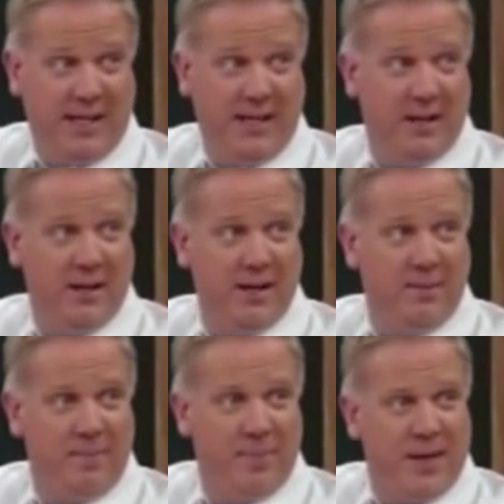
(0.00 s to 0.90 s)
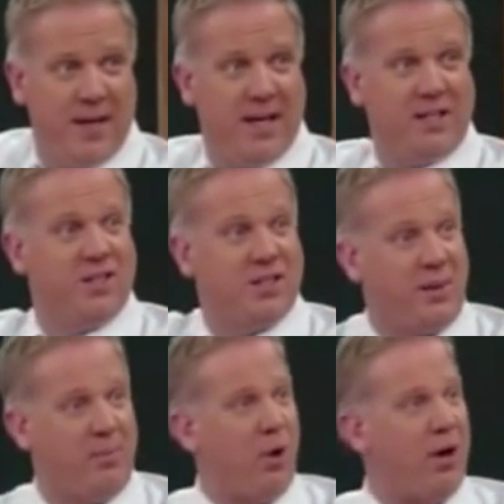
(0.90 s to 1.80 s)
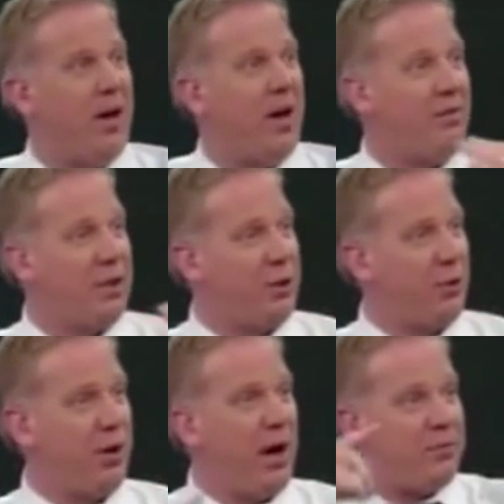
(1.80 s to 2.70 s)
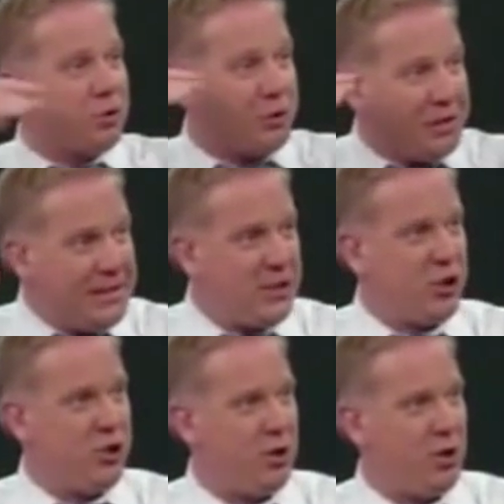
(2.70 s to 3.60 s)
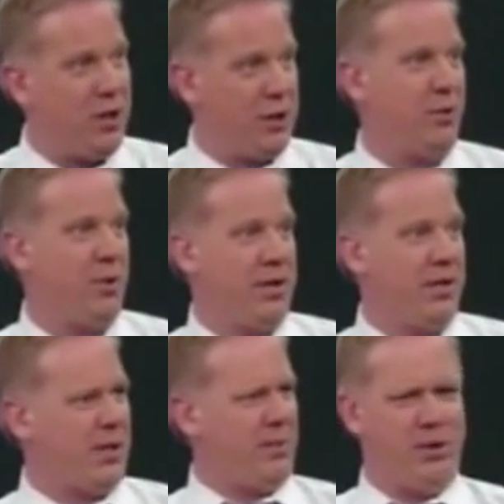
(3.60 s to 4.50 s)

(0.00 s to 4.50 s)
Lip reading: to lead. It's someone of authority, of traditional authority.